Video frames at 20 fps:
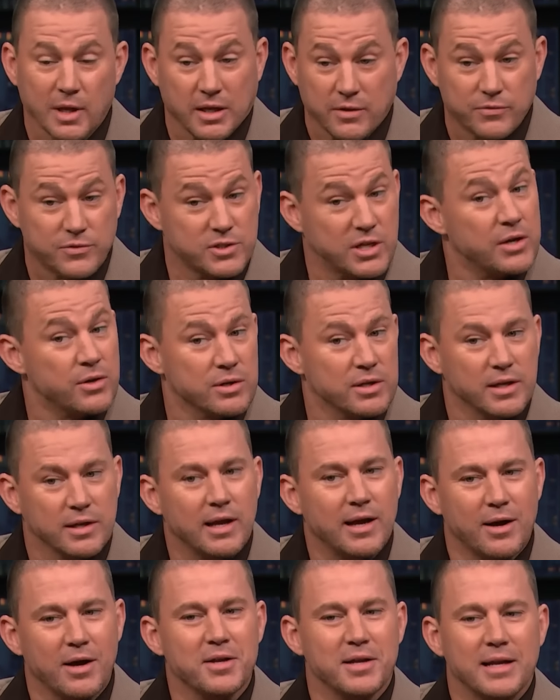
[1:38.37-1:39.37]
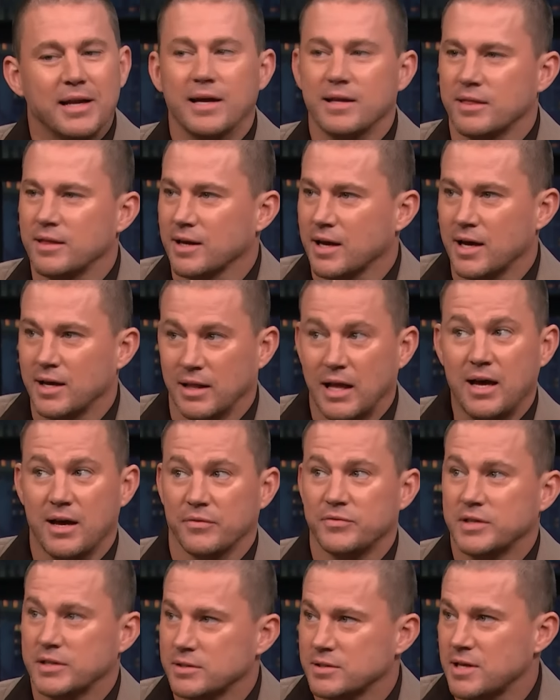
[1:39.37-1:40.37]
like yeah. she and I, and I think I
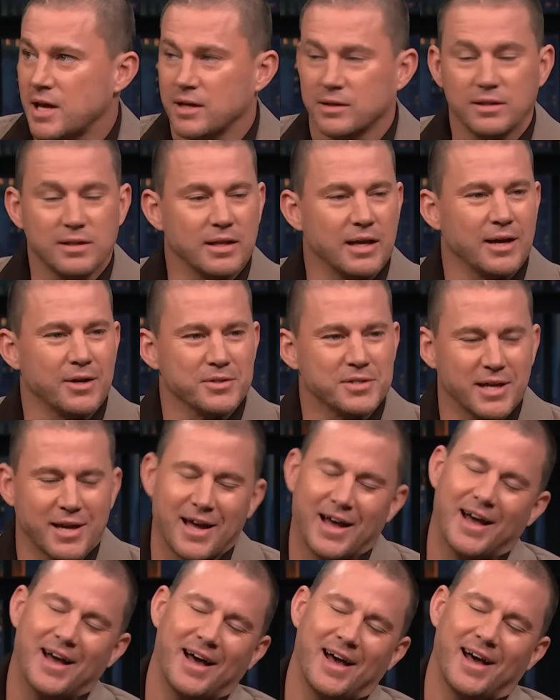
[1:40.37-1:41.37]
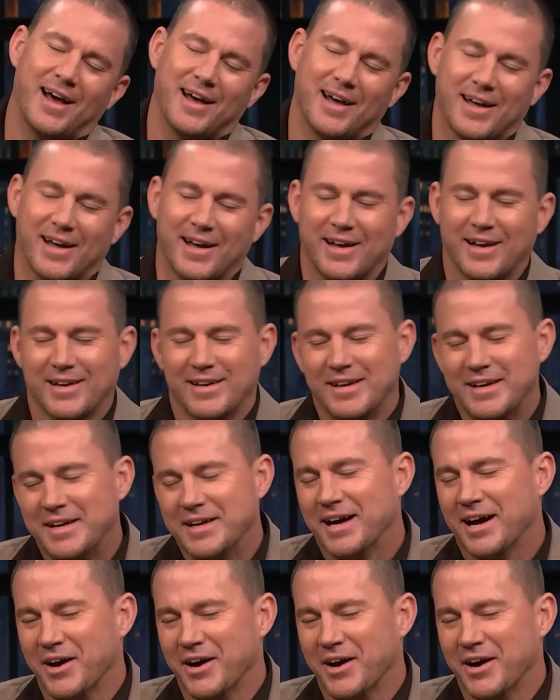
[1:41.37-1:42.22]
laughed exactly. Like, I was like, ah,